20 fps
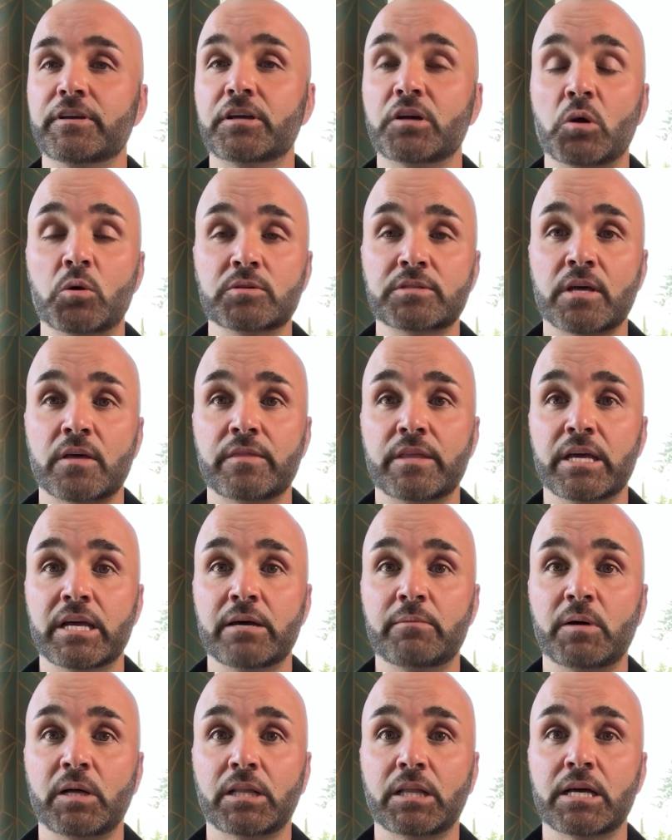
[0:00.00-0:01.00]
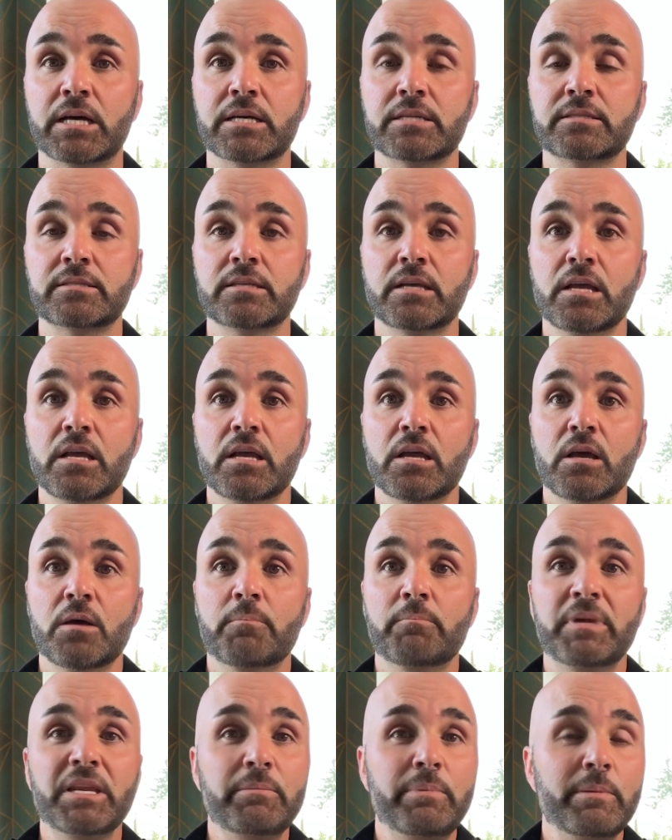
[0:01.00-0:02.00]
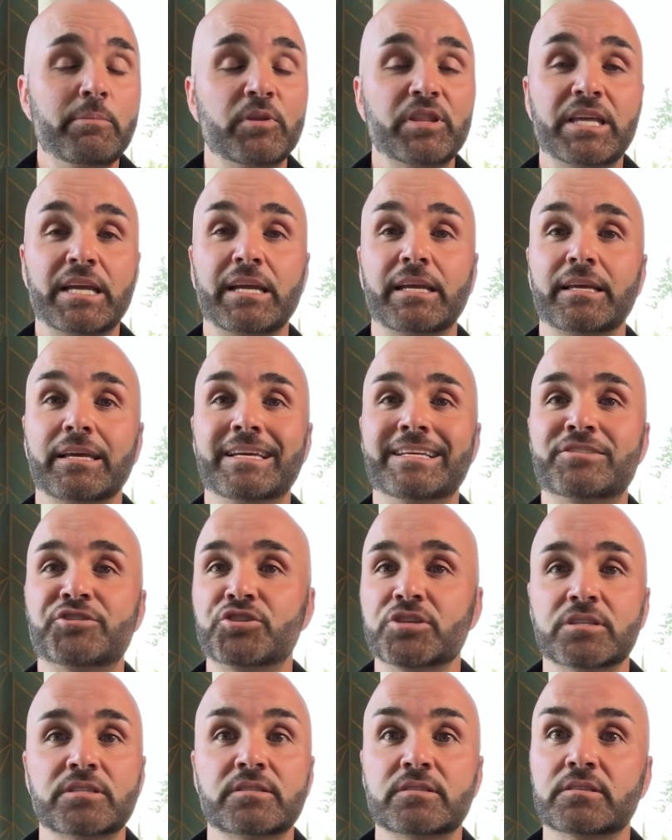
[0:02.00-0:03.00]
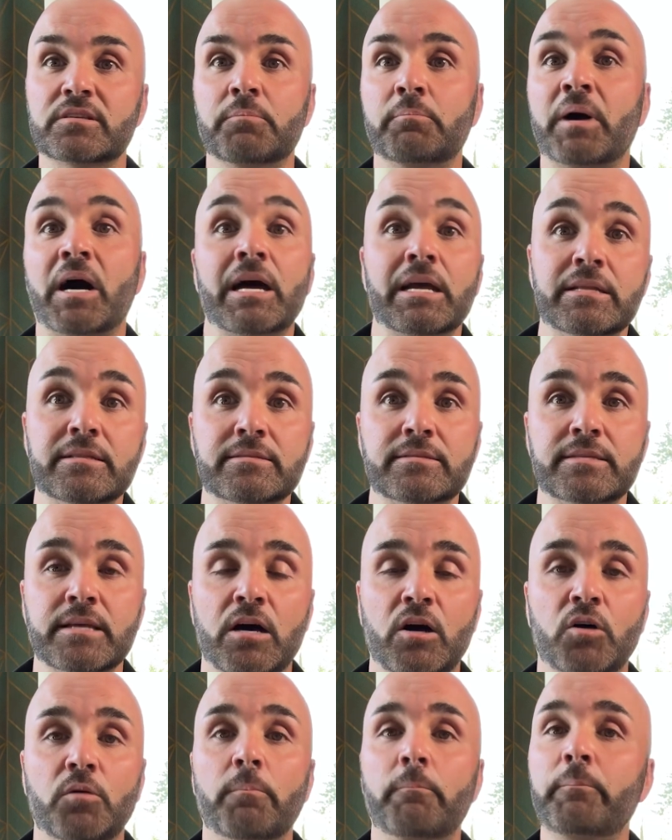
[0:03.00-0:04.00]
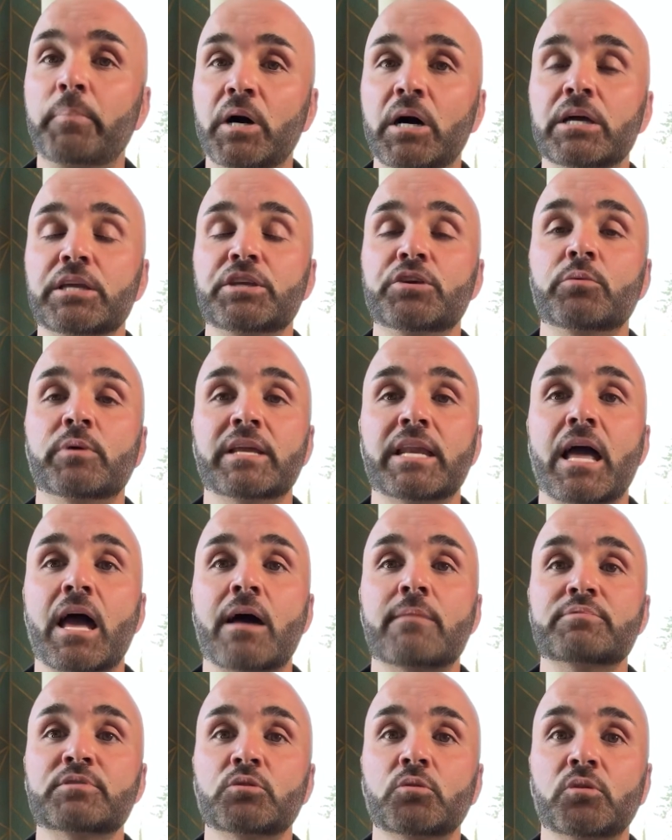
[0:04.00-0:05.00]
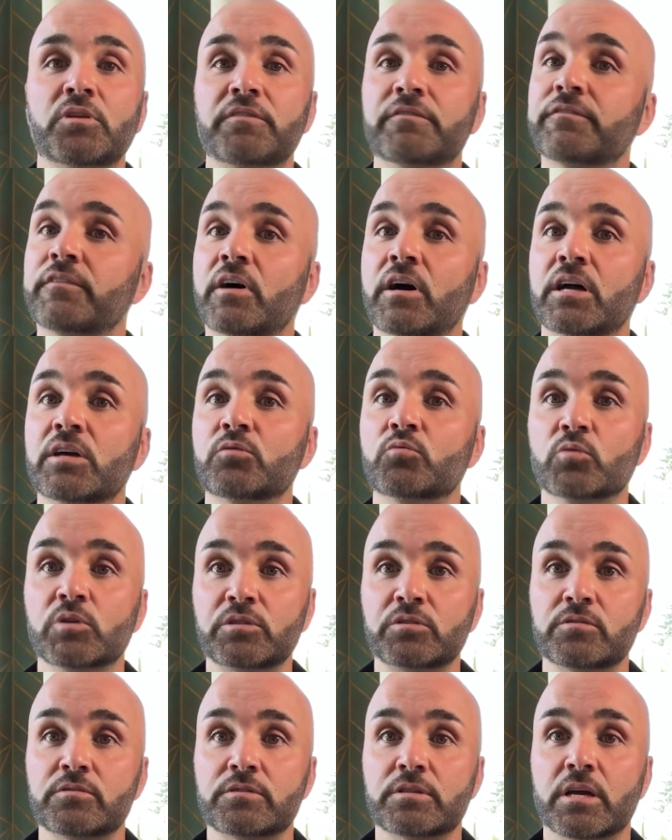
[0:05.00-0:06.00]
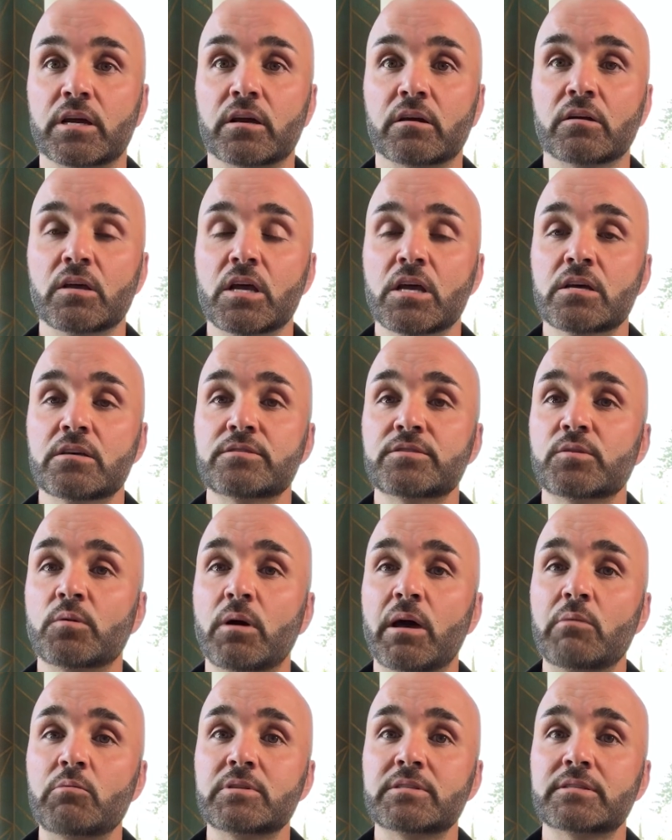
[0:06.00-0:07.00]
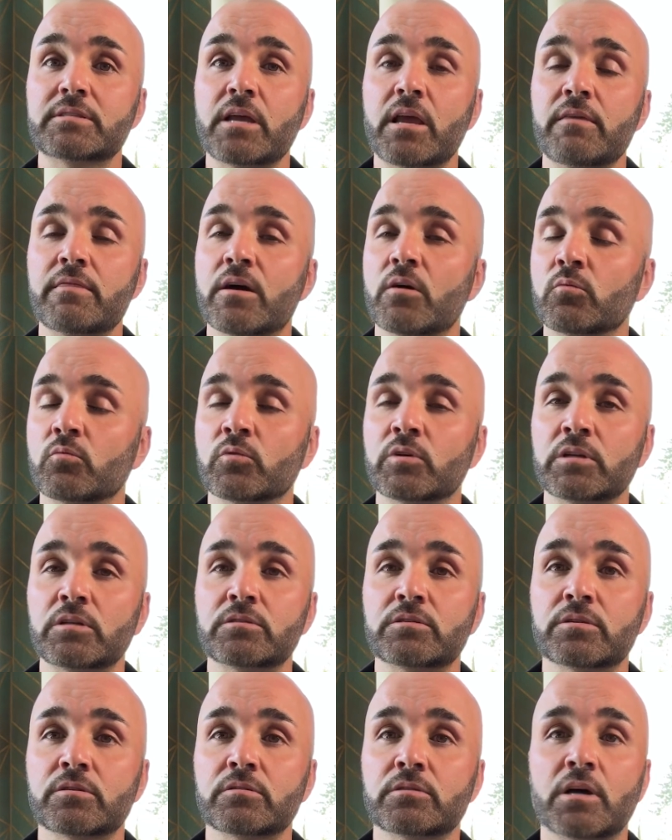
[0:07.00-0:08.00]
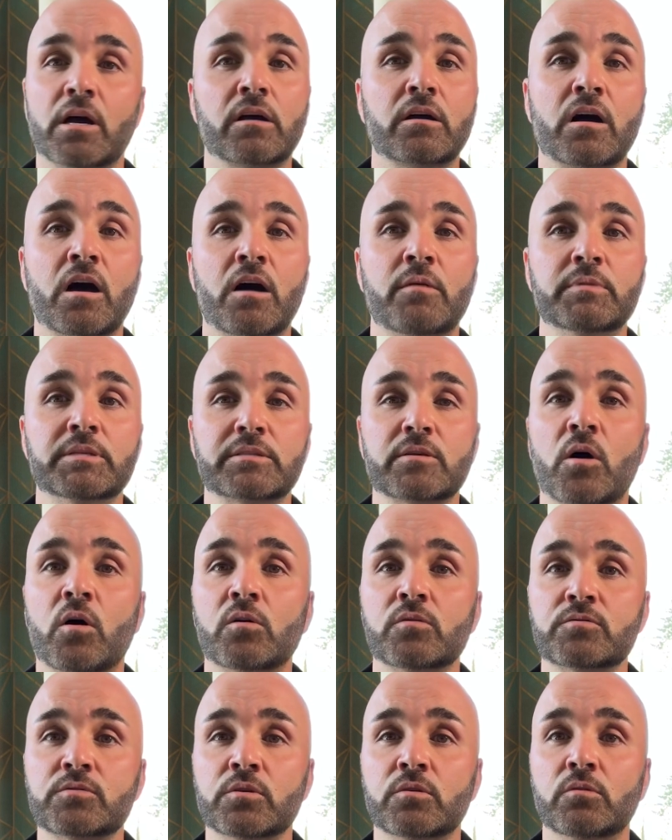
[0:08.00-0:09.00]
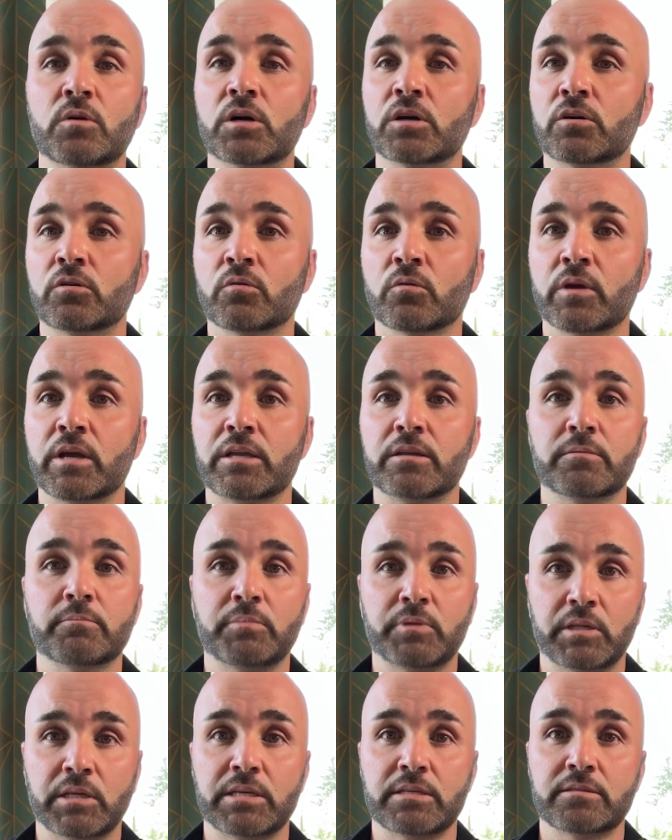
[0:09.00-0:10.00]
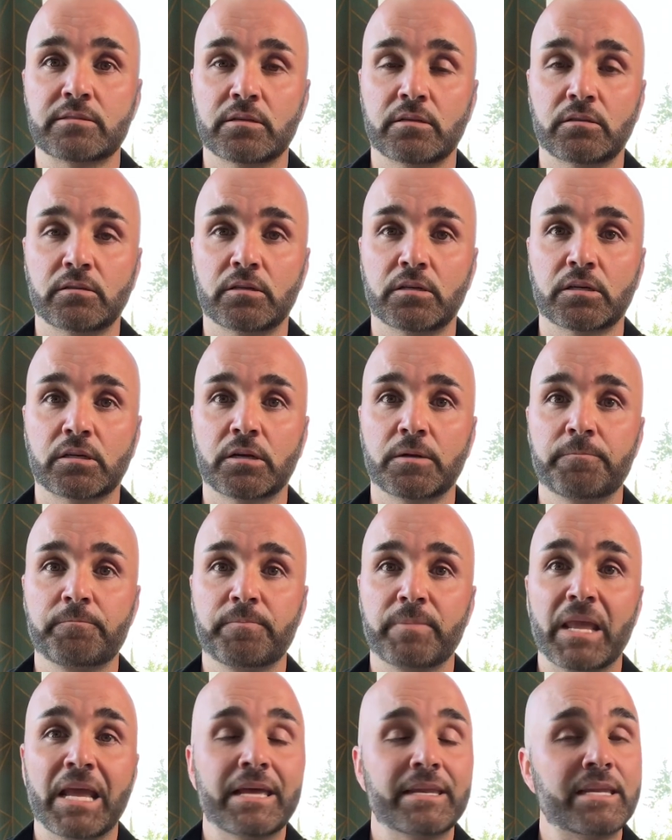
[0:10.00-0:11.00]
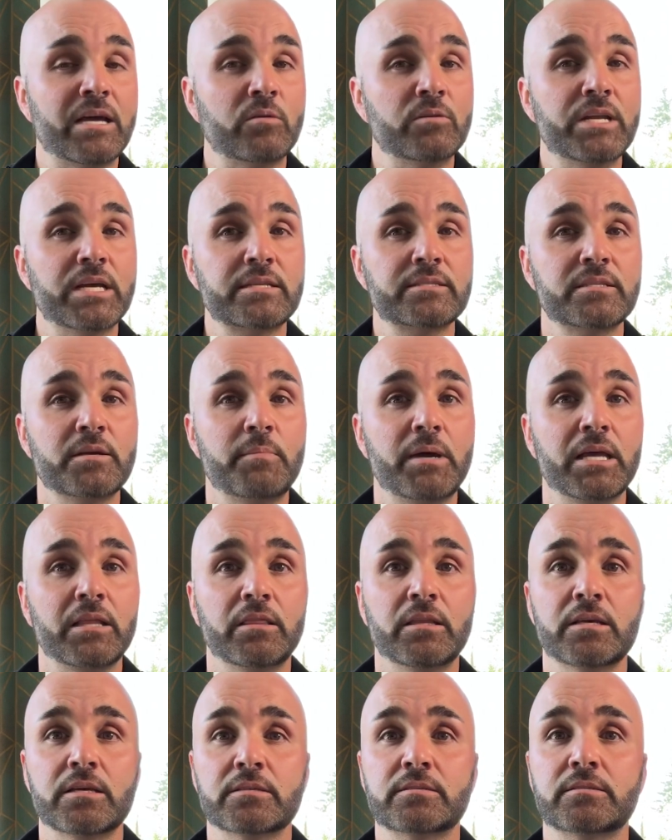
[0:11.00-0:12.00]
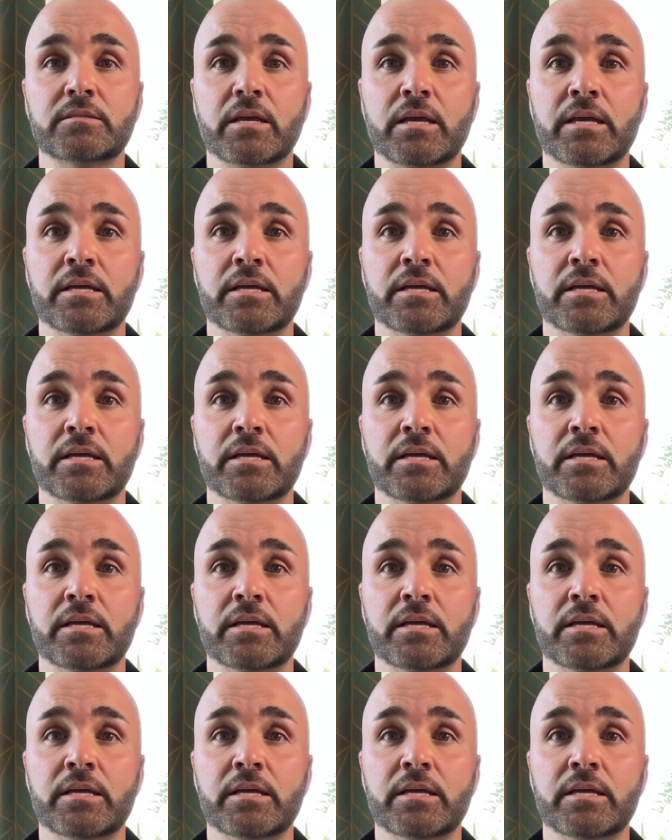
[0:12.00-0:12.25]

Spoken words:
it goes on the MLS. Many people think it's just to buy and sell, but you can absolutely find rentals there. So I would say that realtor.com is also a great place to look. Now, next on my list